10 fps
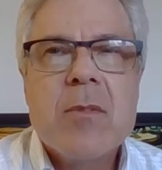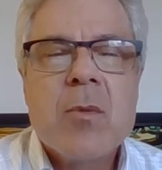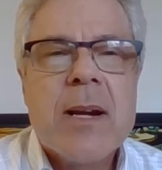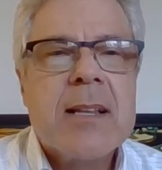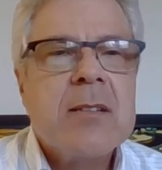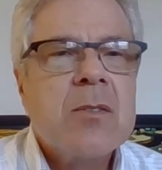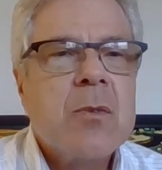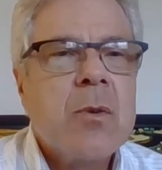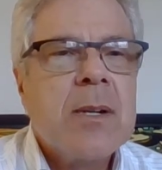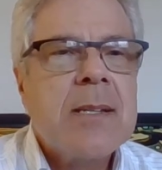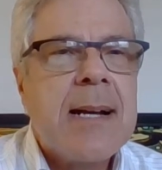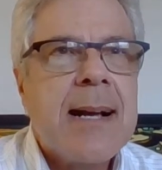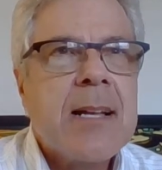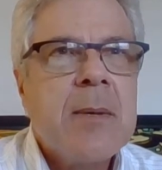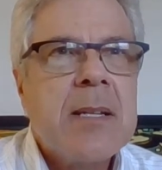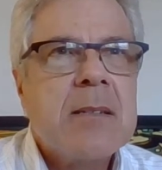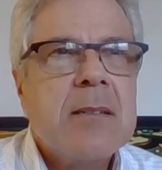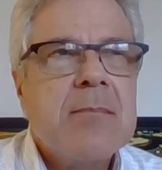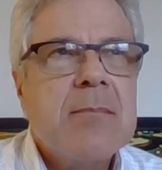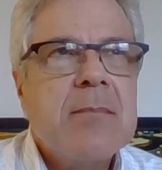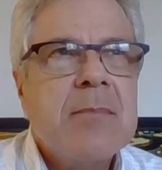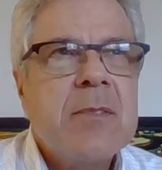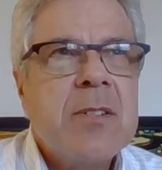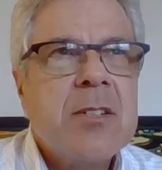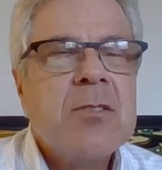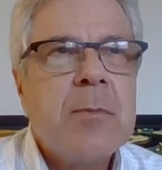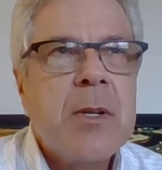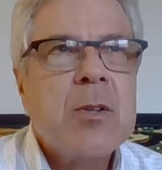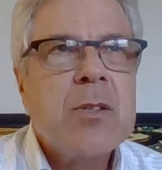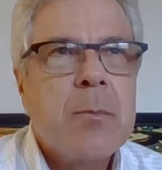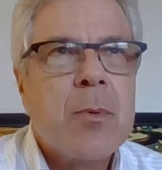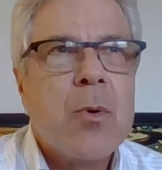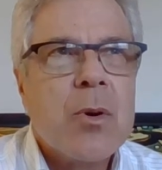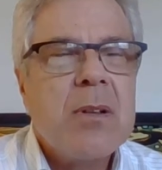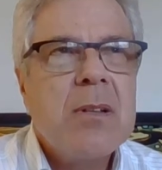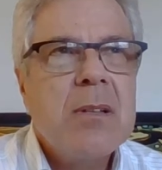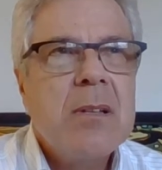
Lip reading: regulatory document distribution portal,